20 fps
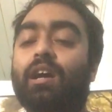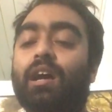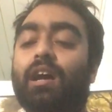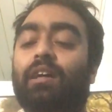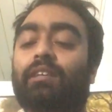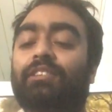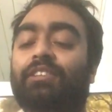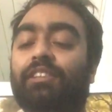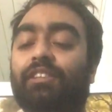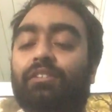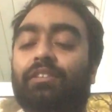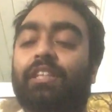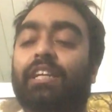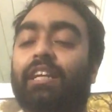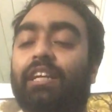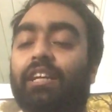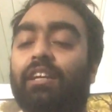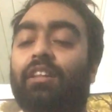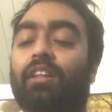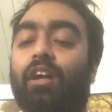I see you
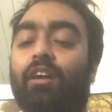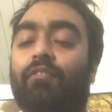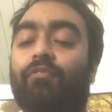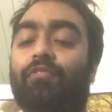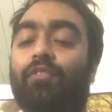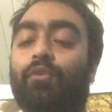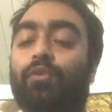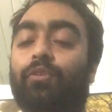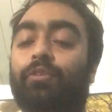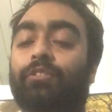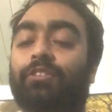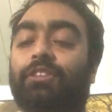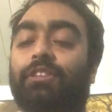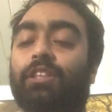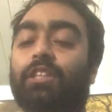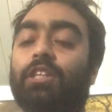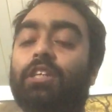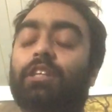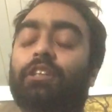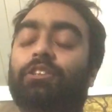taking a lot of photos.
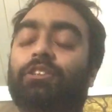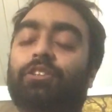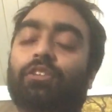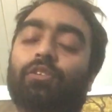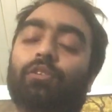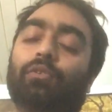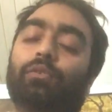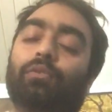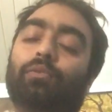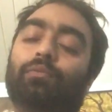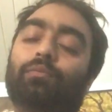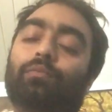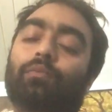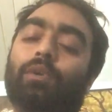So,